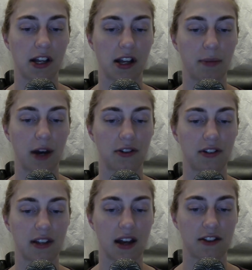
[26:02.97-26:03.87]
about
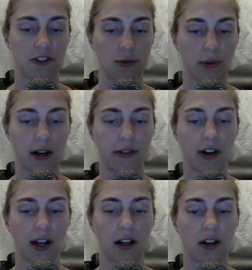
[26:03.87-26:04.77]
disaster wherever
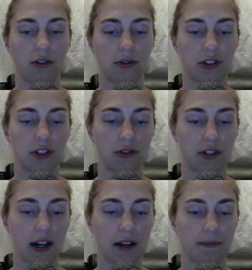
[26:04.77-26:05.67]
I go, don't
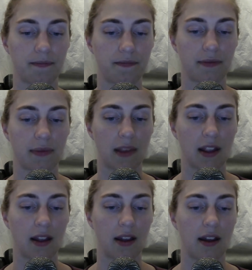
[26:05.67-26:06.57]
I?
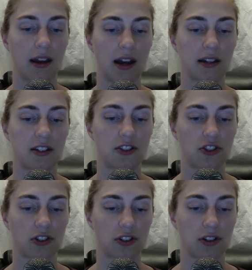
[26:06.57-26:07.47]
Agnes
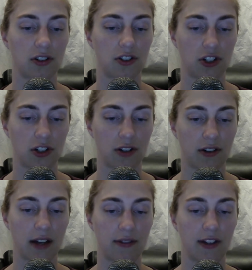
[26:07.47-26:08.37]
shook, shook her
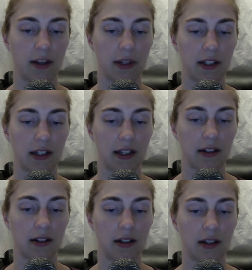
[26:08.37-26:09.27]
head vehemently.
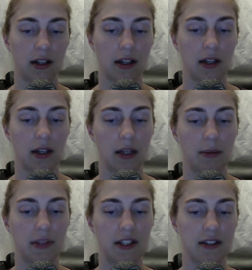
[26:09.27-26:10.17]

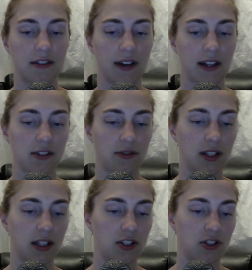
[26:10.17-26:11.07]
Mrs. Vance
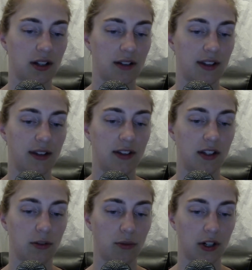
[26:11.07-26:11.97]
really should have given
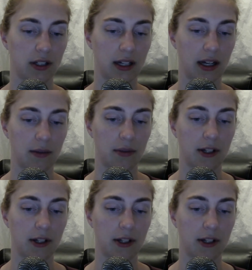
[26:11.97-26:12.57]
you more time.